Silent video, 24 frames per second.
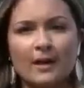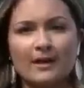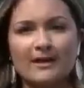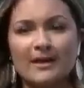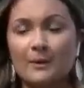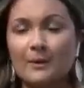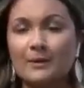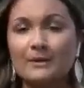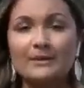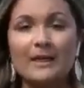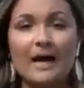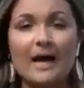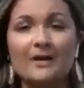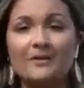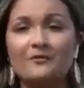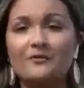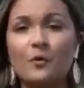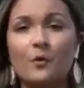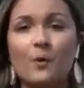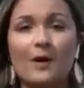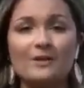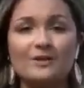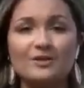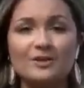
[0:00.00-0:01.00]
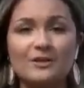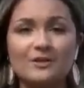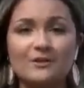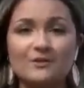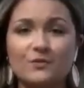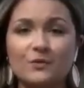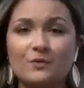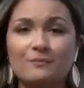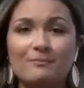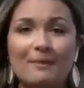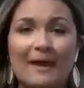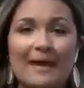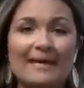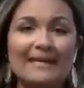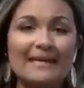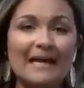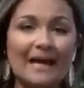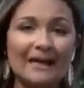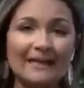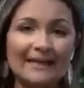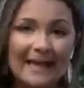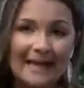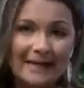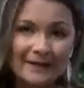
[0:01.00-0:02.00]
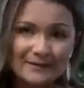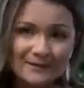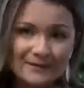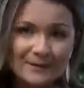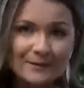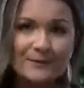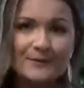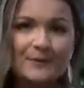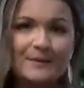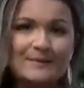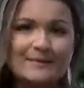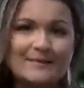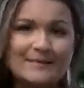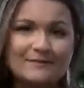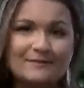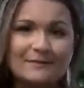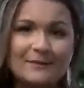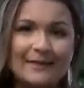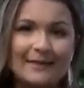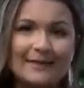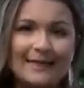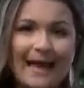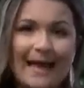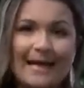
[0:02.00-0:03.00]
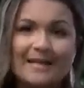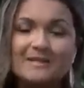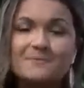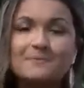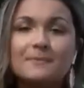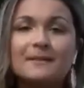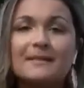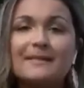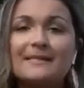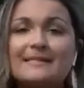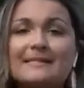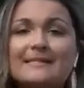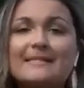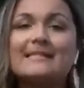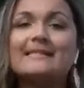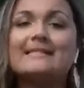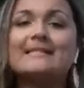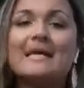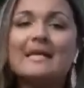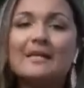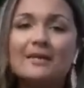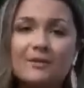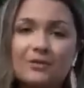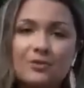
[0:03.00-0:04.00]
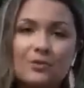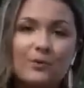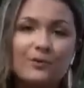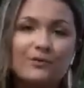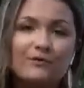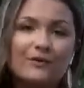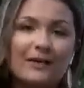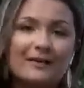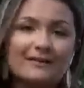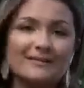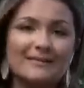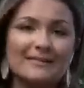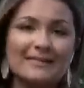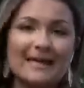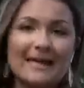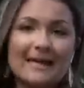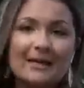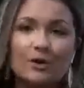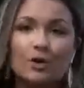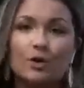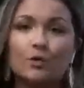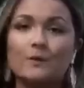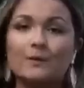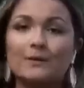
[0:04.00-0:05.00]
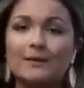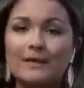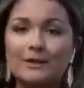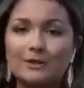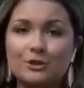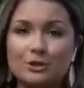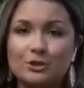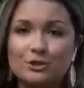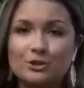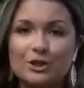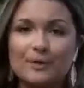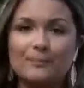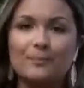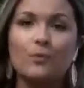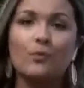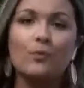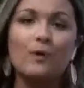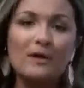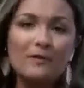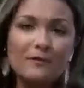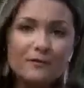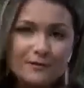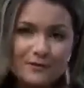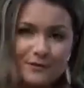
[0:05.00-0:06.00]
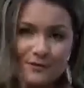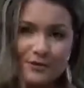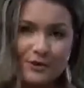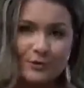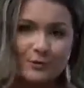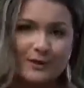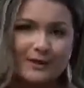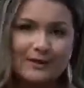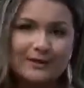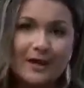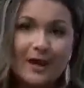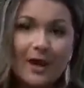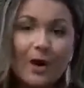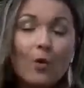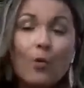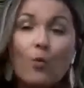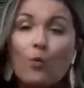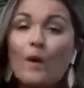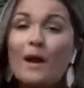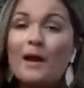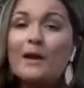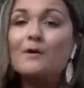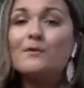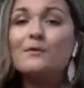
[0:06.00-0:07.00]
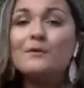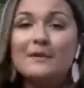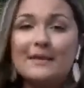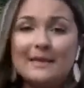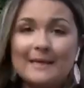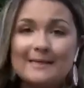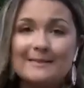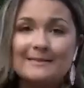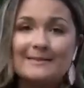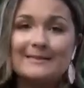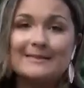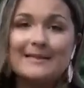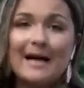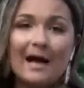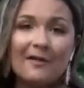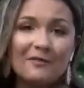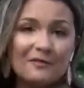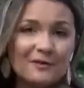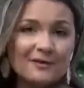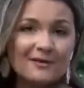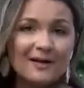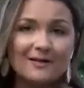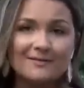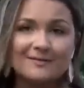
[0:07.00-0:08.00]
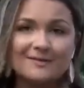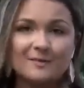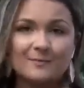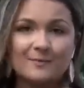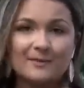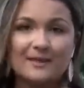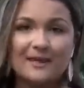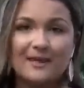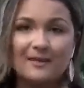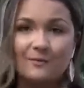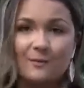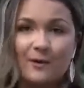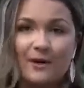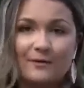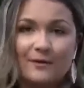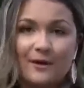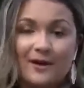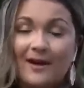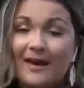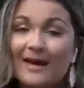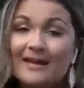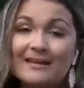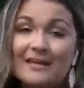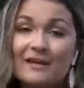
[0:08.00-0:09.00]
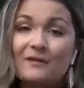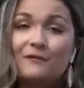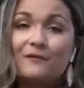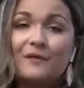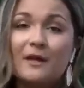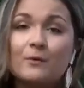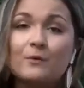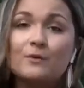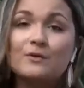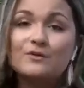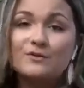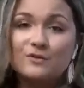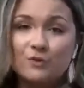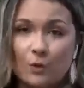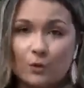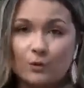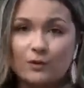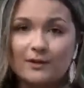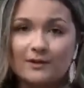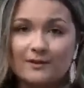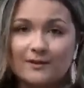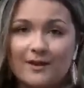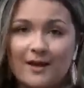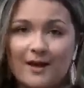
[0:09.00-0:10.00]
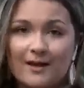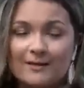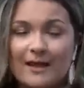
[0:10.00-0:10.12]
Now, a lot of questions remain unanswered this evening as police continue to investigate her relationship with the student, where the kids got the guns to begin with, and if they were stolen.